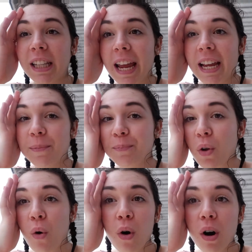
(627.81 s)
like
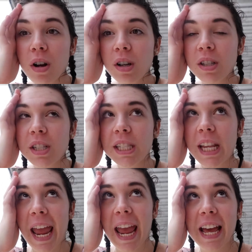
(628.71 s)
corals,
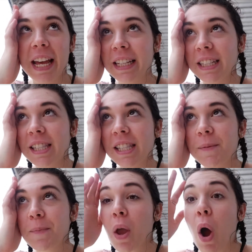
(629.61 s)
and
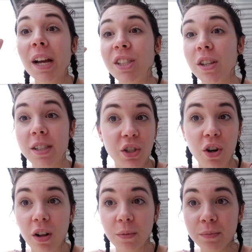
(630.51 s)
I saw a sea
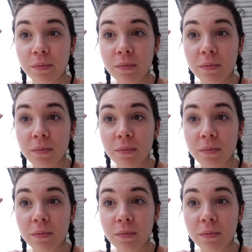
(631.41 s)
turtle.